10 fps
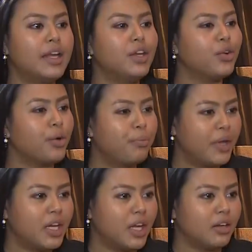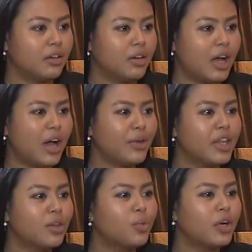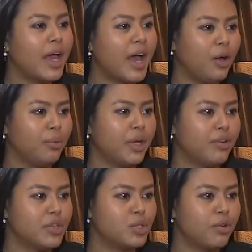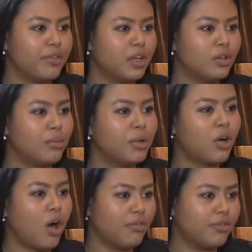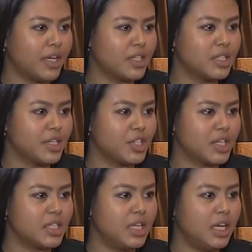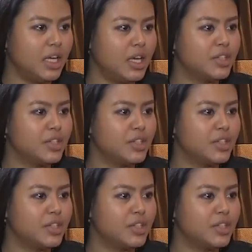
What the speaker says: In your opinion, how can the world help in resolving global conflicts such as the